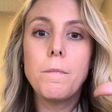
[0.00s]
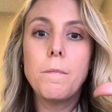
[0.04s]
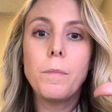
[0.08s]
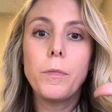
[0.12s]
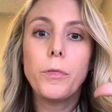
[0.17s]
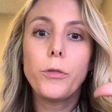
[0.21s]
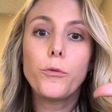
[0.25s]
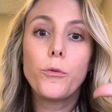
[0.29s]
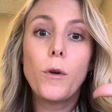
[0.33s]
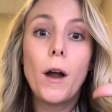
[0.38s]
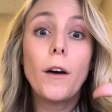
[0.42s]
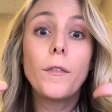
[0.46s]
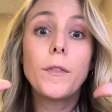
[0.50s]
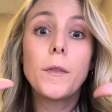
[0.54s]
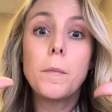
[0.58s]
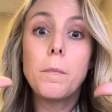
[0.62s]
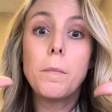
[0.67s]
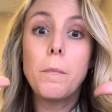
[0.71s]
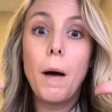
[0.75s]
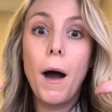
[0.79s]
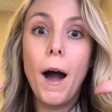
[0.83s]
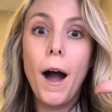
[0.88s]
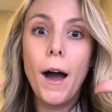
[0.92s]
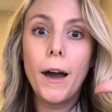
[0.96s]
throughout the
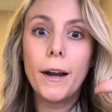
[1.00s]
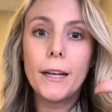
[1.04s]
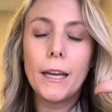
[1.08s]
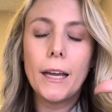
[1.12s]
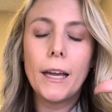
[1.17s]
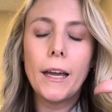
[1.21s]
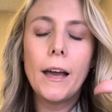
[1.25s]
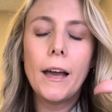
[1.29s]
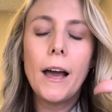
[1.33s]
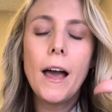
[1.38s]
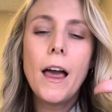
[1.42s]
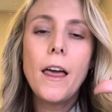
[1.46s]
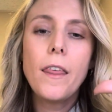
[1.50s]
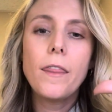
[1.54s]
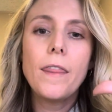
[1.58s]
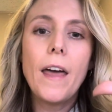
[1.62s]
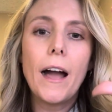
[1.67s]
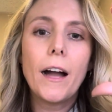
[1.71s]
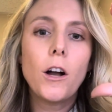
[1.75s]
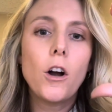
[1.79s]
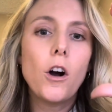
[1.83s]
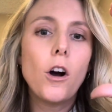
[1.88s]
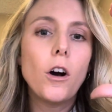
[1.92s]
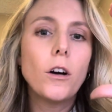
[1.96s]
body
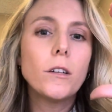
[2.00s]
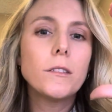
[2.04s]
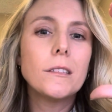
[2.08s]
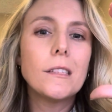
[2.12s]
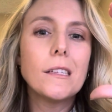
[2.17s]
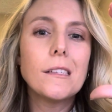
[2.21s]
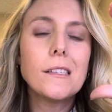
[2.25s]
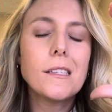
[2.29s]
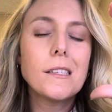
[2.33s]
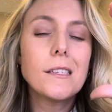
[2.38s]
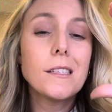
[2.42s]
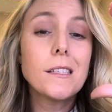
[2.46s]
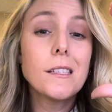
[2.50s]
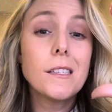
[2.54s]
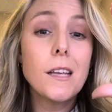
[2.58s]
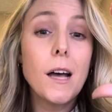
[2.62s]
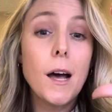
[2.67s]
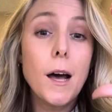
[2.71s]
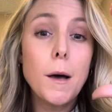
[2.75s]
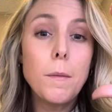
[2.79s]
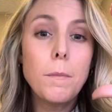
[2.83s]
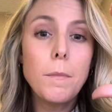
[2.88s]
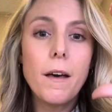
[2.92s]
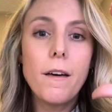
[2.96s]
that causes
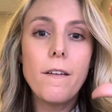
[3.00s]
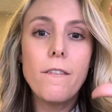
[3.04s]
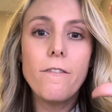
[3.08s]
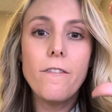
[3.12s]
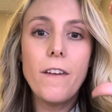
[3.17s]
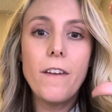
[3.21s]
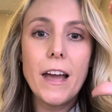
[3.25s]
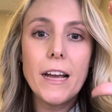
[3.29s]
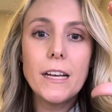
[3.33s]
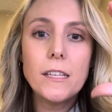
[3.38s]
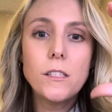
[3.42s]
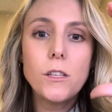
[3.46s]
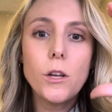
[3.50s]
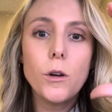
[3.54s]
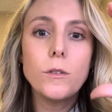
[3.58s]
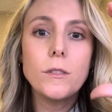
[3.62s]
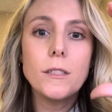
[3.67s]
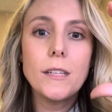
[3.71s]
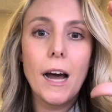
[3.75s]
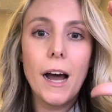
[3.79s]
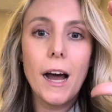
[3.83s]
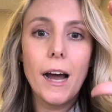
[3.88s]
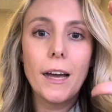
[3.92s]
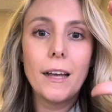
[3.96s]
some
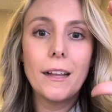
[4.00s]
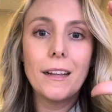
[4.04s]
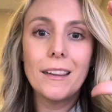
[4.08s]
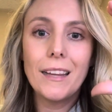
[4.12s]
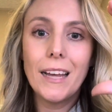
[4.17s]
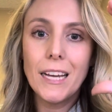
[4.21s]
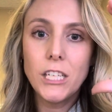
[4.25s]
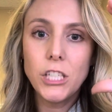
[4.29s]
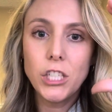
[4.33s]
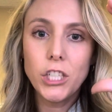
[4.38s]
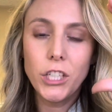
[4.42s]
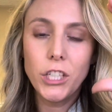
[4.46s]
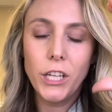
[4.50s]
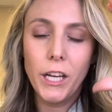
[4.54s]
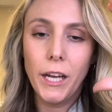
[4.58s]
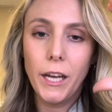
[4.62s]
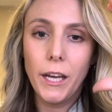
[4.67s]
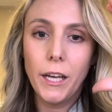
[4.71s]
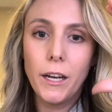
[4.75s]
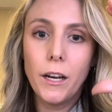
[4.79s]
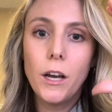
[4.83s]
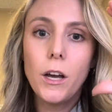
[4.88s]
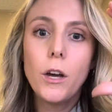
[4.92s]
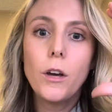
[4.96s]

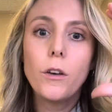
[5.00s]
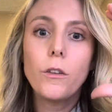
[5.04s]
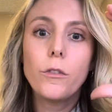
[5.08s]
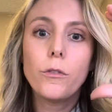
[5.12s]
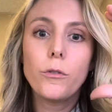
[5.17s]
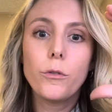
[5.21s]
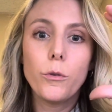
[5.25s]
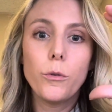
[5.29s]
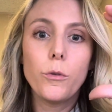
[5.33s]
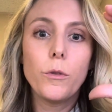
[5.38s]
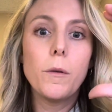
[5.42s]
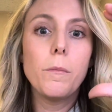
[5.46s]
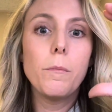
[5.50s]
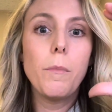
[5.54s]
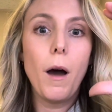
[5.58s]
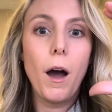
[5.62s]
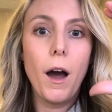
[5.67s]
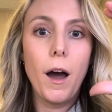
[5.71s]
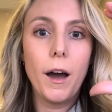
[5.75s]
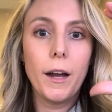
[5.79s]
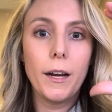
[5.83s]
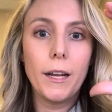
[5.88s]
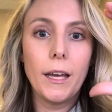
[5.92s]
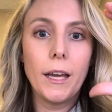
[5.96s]
vasodilation through the
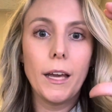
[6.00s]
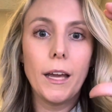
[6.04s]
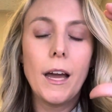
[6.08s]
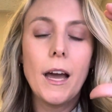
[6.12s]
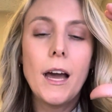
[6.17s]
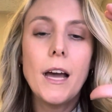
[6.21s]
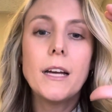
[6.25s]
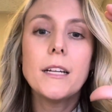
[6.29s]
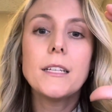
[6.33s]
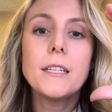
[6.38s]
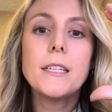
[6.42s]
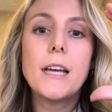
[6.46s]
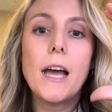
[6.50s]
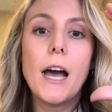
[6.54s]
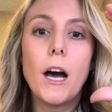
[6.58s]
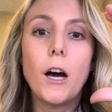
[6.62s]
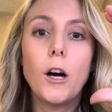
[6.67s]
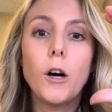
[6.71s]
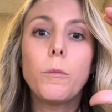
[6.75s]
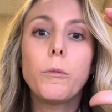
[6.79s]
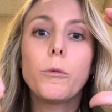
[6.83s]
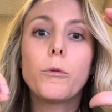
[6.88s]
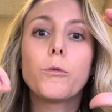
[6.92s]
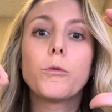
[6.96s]
body to
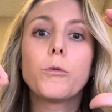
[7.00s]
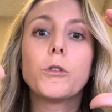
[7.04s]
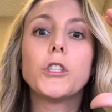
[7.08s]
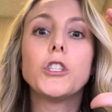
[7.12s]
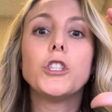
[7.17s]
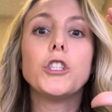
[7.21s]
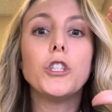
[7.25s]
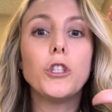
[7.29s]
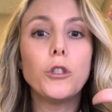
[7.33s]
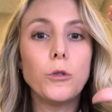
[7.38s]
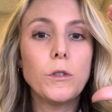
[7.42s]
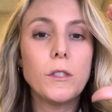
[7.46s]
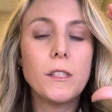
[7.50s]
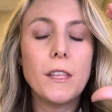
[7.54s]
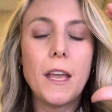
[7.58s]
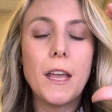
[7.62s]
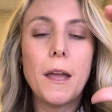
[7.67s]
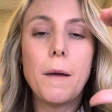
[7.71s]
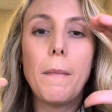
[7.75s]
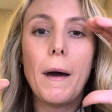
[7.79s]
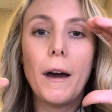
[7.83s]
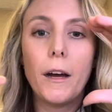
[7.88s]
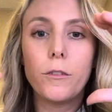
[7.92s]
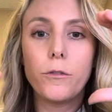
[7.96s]
help reduce the
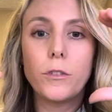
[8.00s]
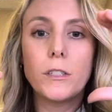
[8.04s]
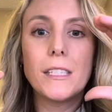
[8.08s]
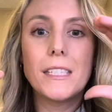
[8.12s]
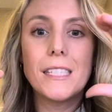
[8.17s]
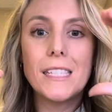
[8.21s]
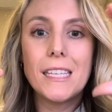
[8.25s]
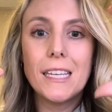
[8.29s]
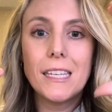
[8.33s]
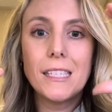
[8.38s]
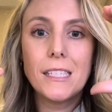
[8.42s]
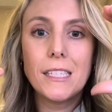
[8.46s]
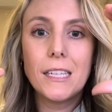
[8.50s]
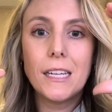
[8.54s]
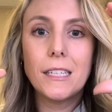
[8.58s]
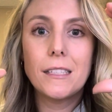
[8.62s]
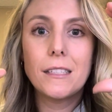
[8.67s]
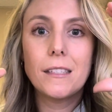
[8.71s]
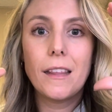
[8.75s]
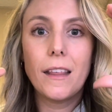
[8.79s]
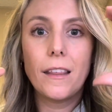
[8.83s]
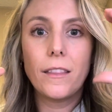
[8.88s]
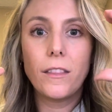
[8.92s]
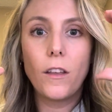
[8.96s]
amount of
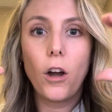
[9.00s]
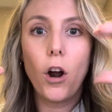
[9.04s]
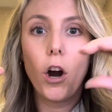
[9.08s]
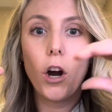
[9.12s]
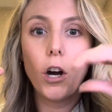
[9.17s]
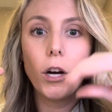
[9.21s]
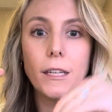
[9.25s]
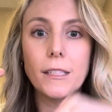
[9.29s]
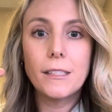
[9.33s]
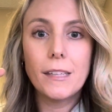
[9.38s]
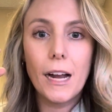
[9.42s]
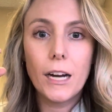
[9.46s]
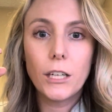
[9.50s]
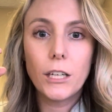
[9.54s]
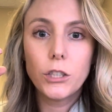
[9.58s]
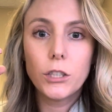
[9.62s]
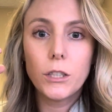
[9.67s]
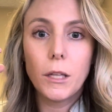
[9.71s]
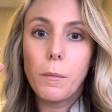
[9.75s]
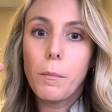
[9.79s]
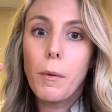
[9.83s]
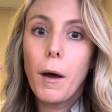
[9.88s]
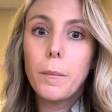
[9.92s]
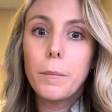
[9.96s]
resistance that the heart is
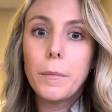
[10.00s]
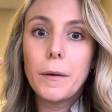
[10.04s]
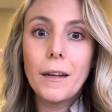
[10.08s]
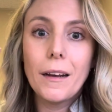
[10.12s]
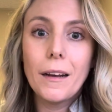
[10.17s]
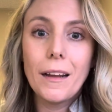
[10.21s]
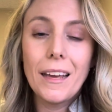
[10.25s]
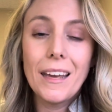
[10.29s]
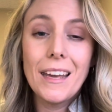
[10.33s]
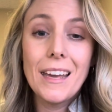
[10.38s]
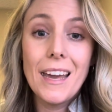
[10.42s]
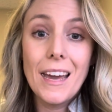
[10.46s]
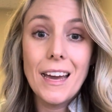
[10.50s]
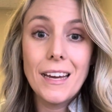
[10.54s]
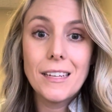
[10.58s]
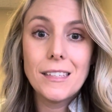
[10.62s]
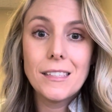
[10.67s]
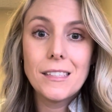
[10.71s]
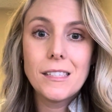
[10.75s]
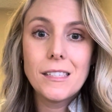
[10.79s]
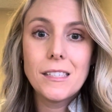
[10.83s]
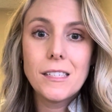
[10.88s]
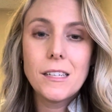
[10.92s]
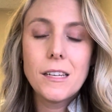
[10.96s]
actually pumping
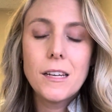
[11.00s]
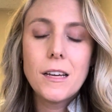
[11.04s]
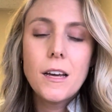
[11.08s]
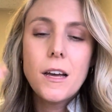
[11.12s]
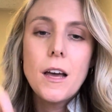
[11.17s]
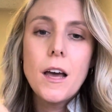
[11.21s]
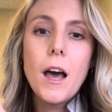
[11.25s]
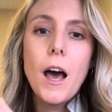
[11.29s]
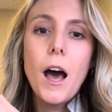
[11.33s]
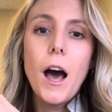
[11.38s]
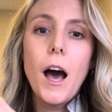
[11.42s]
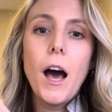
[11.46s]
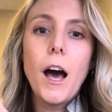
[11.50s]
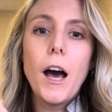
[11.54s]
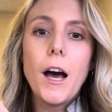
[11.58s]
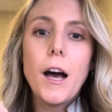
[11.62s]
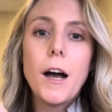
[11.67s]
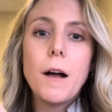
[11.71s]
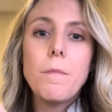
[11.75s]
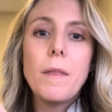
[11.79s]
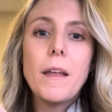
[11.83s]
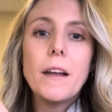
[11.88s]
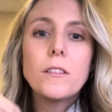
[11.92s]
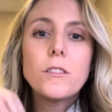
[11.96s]
against.
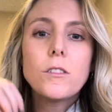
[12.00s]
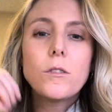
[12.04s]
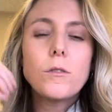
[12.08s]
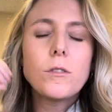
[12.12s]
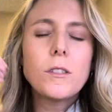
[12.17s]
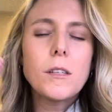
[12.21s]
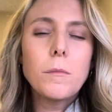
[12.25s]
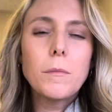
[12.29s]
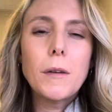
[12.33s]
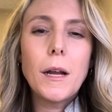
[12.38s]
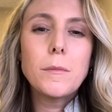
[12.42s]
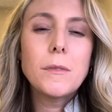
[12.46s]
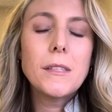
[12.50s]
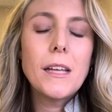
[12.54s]
And so sometimes